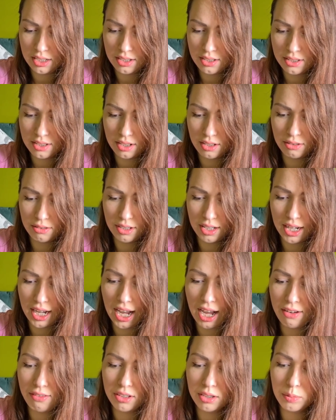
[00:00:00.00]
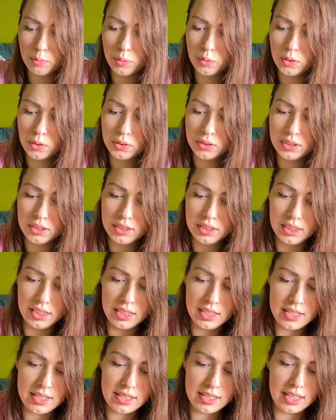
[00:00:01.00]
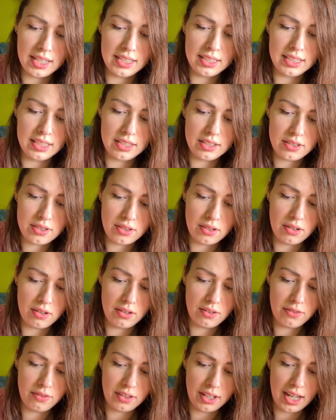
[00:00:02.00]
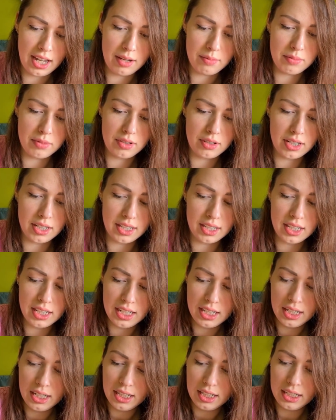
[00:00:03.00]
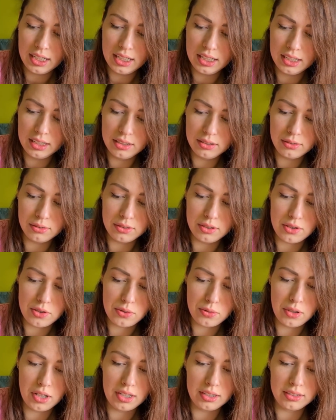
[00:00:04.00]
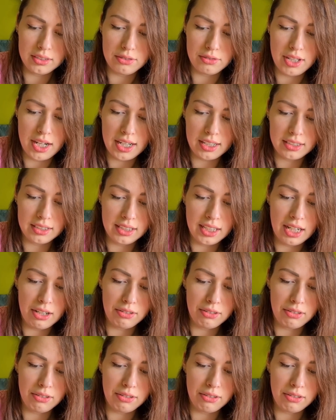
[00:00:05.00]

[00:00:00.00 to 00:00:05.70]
So I will put these cuttings off camera into the soil directly.